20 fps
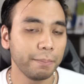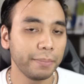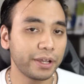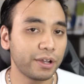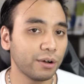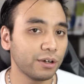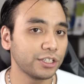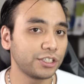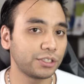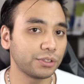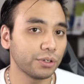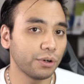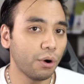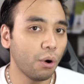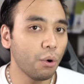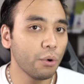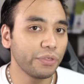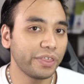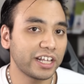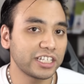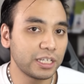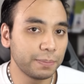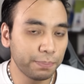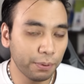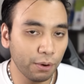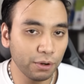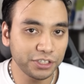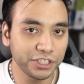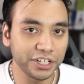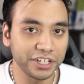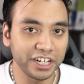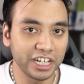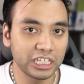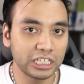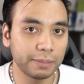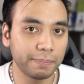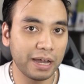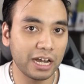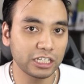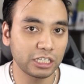Because all that's important
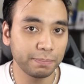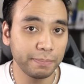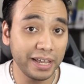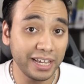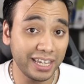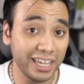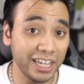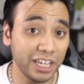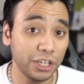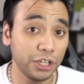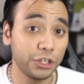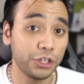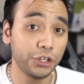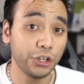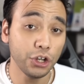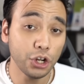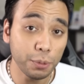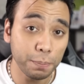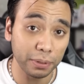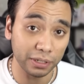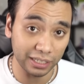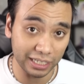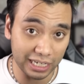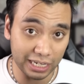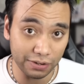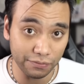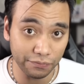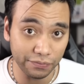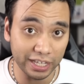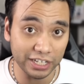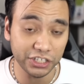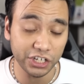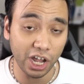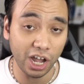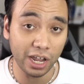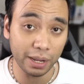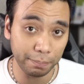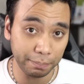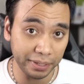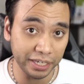is about making you believe that
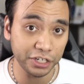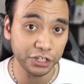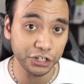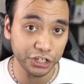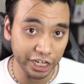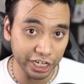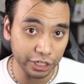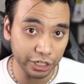I'm being